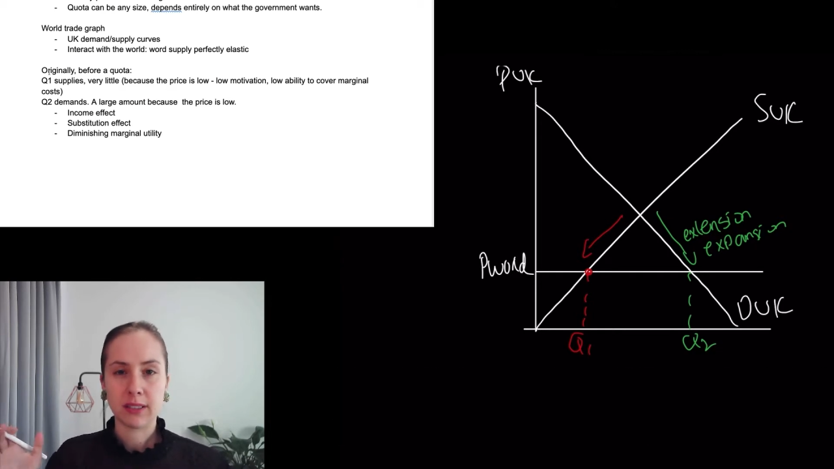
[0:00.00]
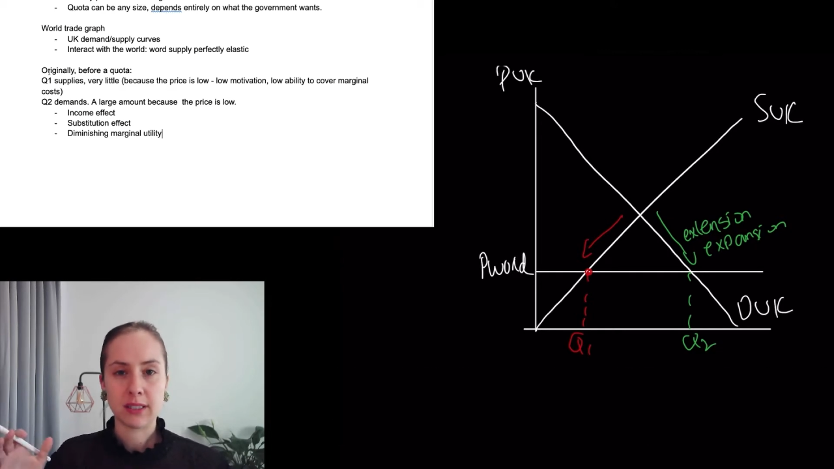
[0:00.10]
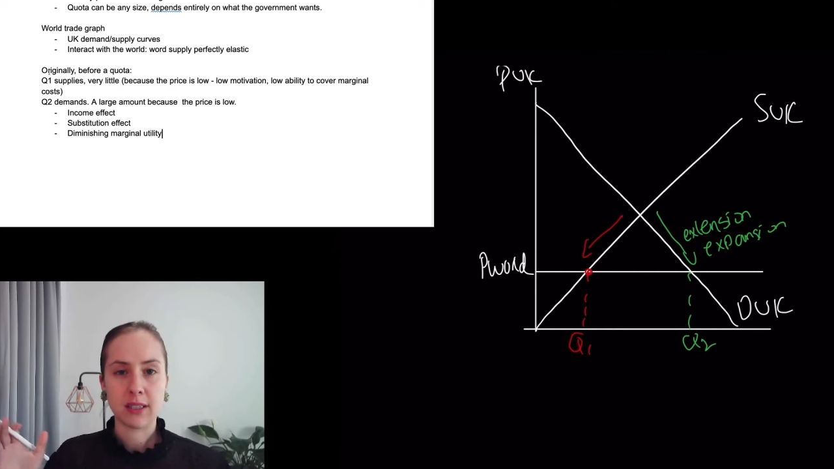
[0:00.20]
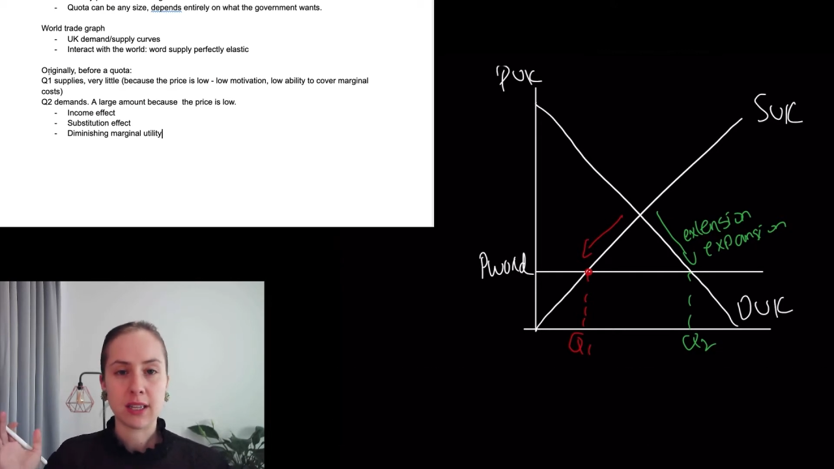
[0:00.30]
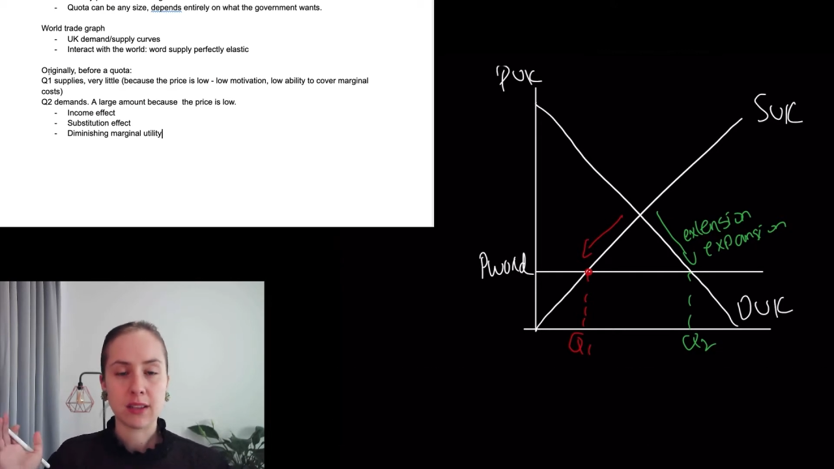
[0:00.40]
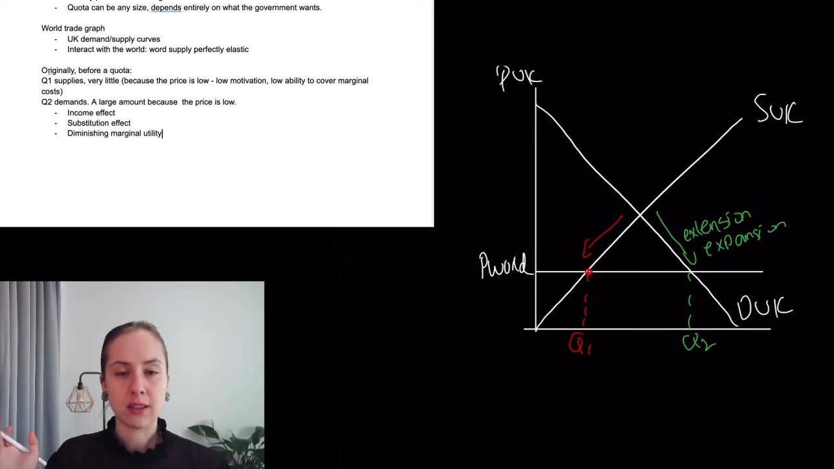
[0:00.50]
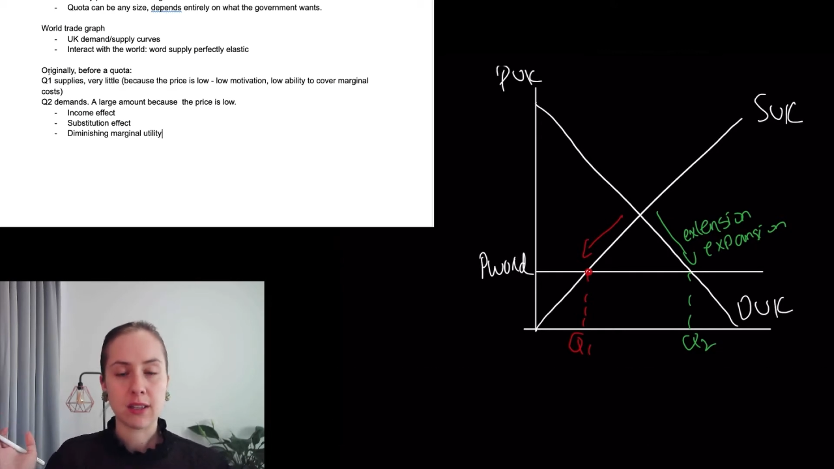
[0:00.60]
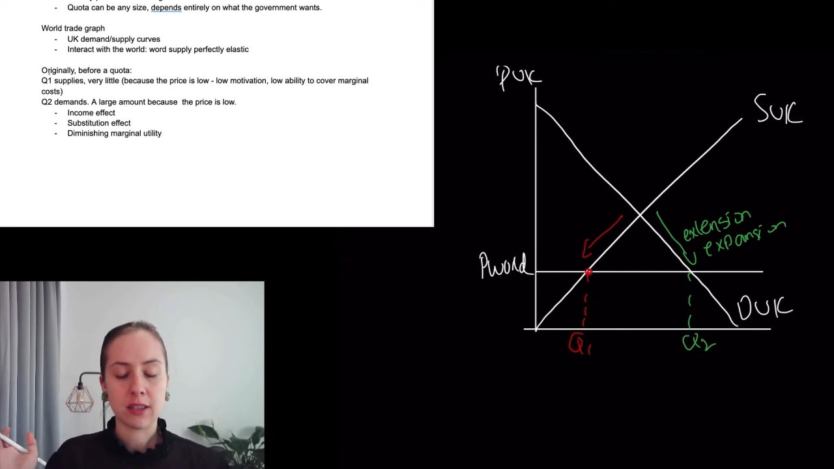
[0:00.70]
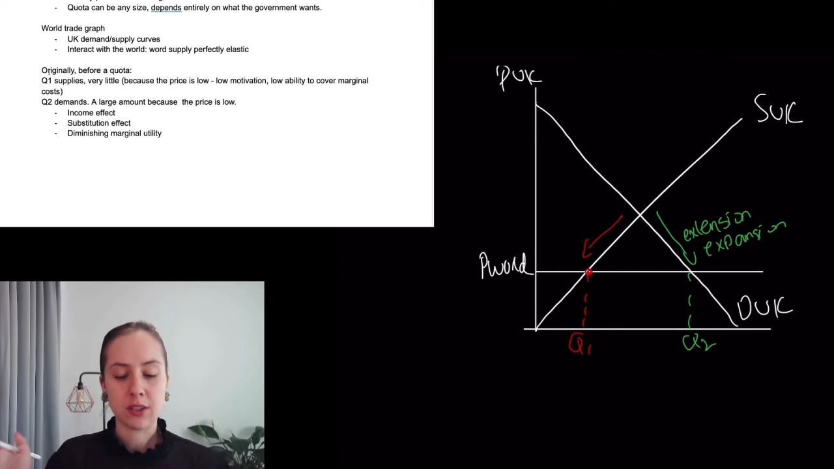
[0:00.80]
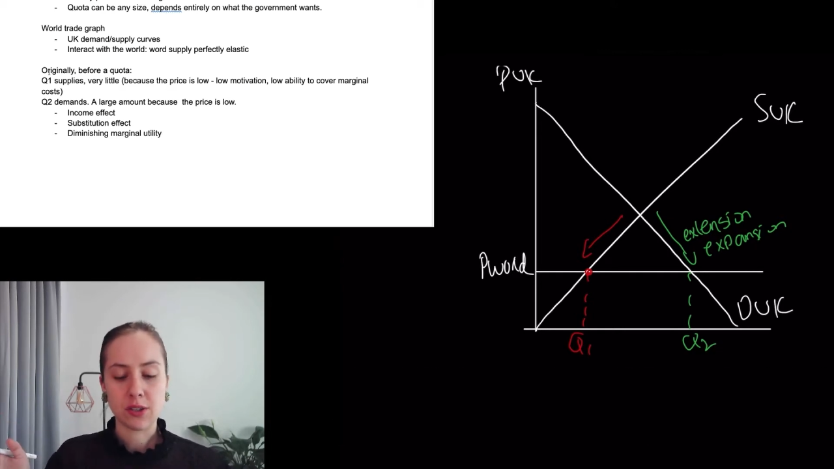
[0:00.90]

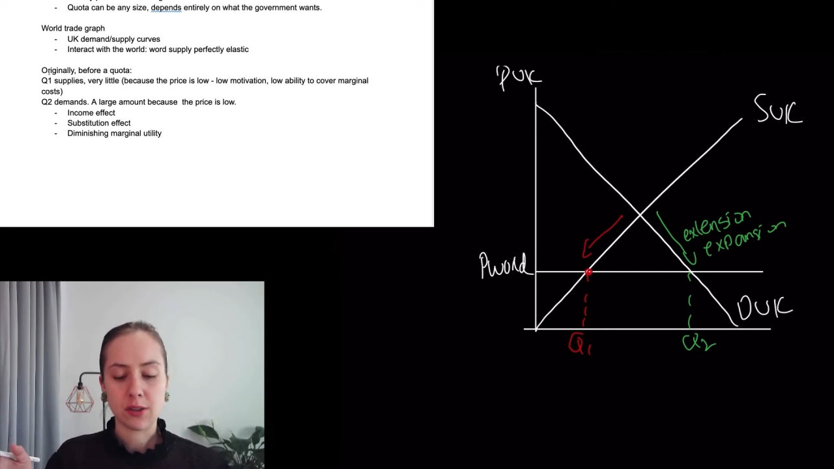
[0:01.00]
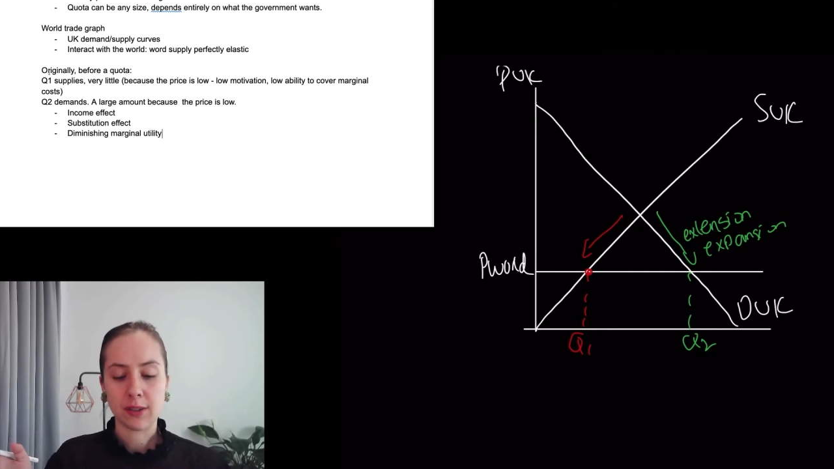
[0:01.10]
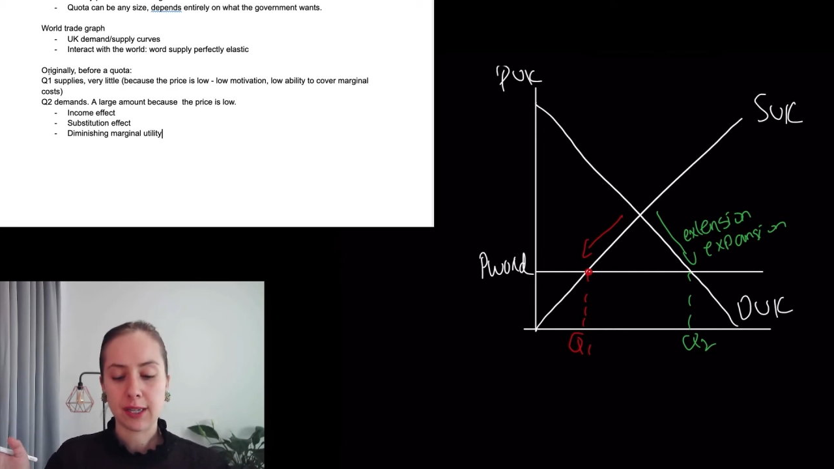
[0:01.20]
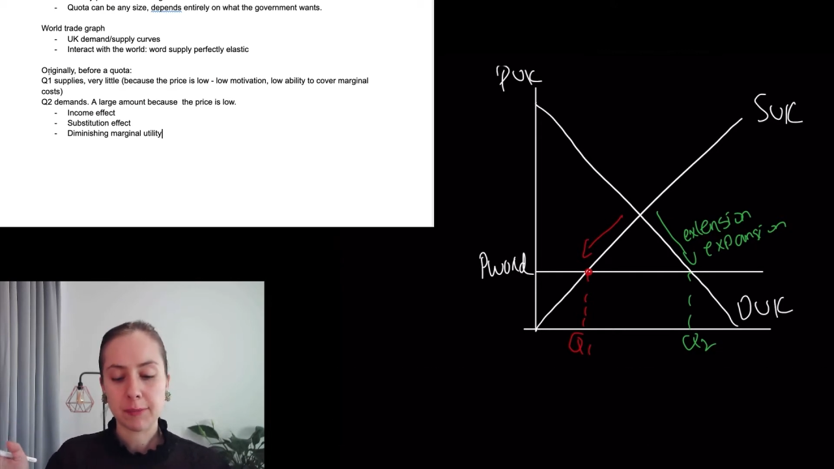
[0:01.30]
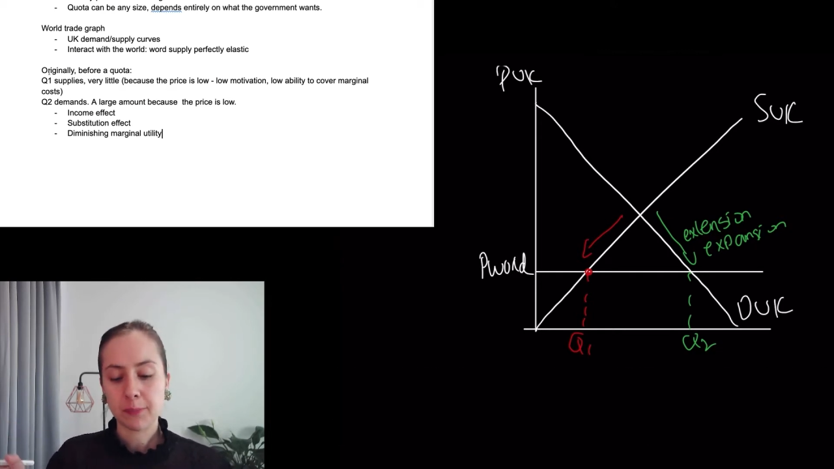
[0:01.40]
in the UK.